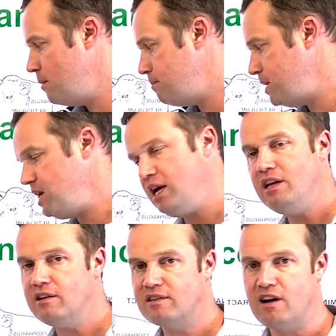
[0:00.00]
being
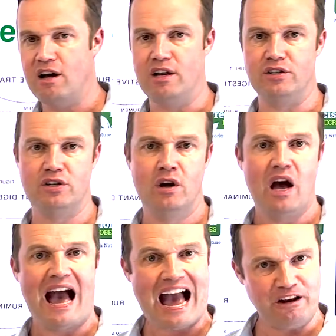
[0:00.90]
in the silage
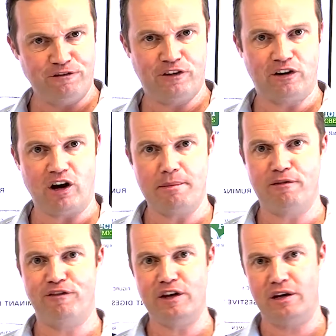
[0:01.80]
at the time
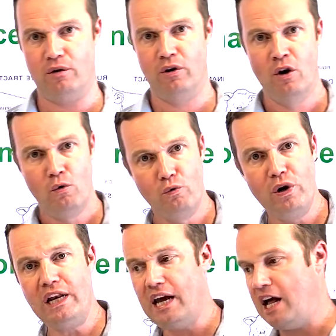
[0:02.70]
of feed out
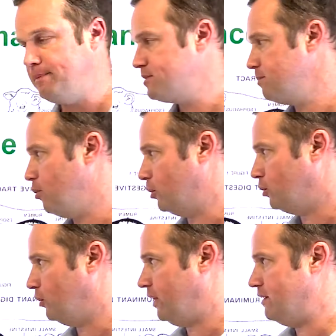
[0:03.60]
really helps support
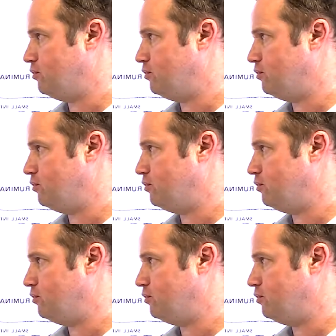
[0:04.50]
gut health.